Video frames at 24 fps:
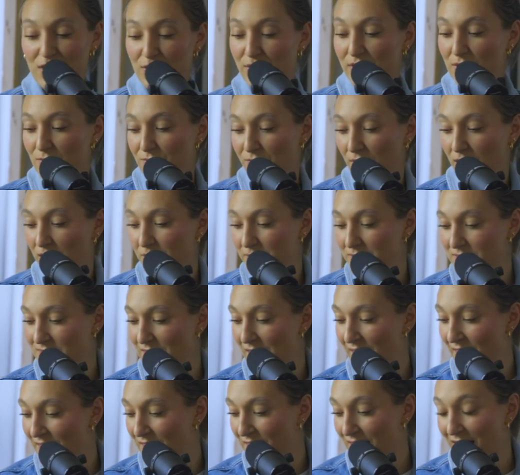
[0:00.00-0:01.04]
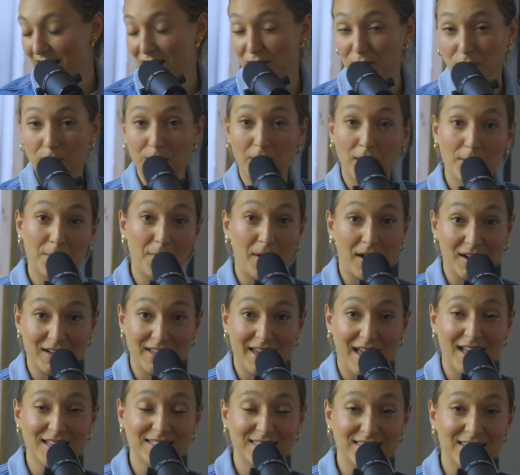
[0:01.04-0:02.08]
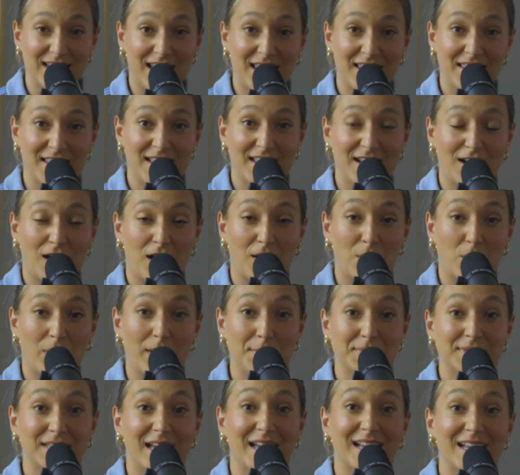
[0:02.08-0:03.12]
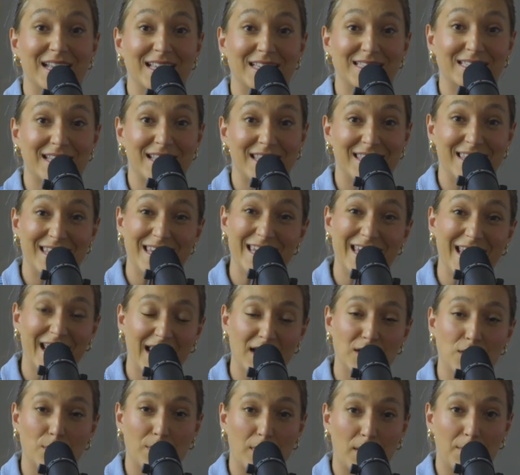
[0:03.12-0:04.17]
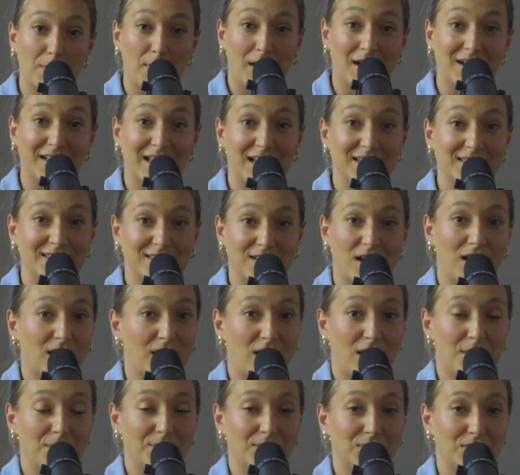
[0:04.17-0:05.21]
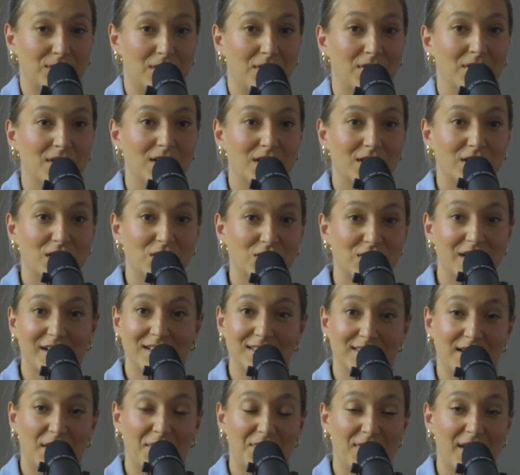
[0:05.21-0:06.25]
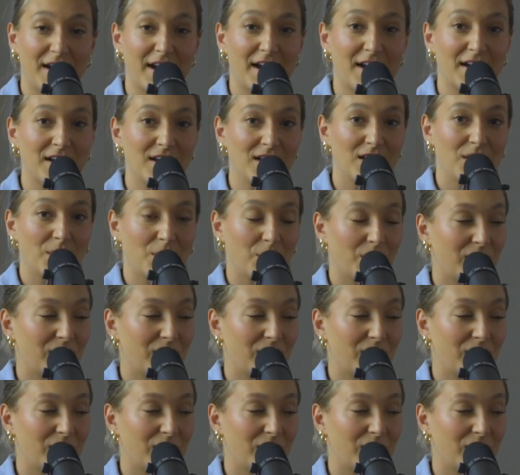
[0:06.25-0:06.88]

You can follow us at Handlebar Podcast. And then our website is thehandlebarpodcast.com. So you can check us out there.